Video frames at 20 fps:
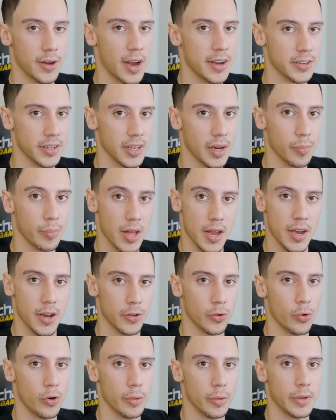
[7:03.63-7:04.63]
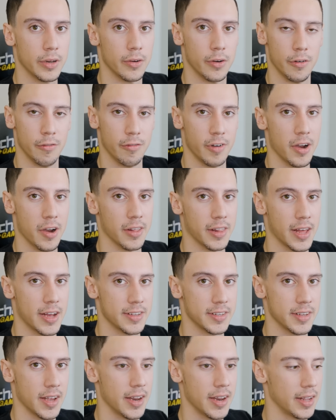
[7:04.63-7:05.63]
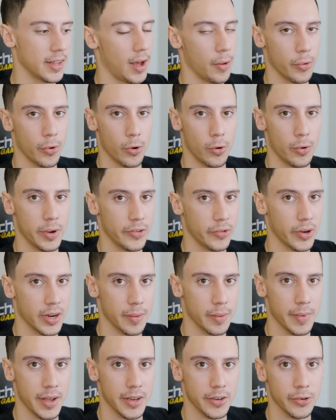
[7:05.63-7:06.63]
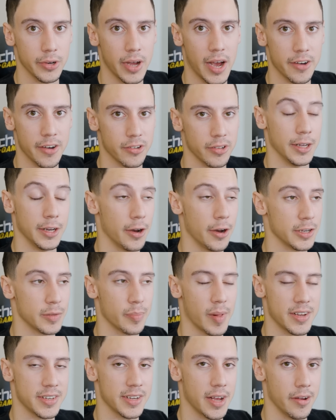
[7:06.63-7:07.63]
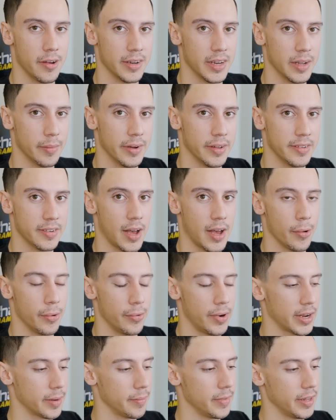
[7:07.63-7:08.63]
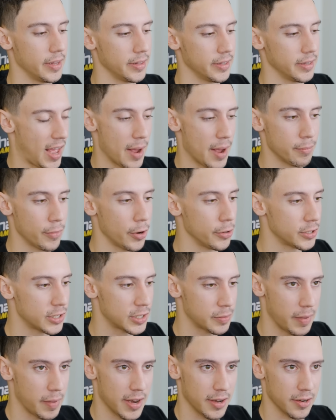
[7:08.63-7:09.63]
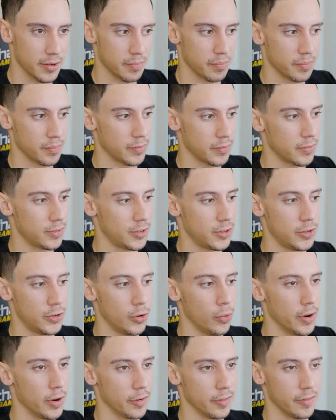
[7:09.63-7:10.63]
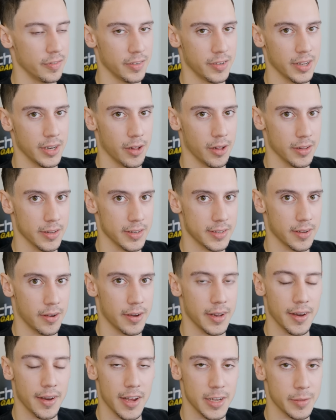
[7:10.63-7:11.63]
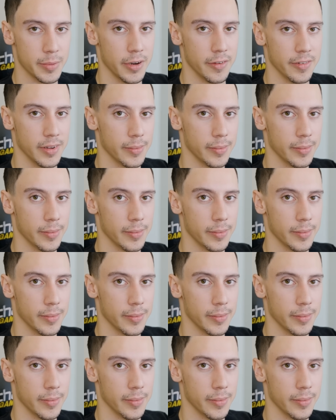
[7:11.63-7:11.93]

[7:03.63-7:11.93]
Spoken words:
you're actually gonna play in a tournament or a very loud setting, I would always recommend you don't splash out on earbuds. I would recommend at most spend $250 on a nice pair of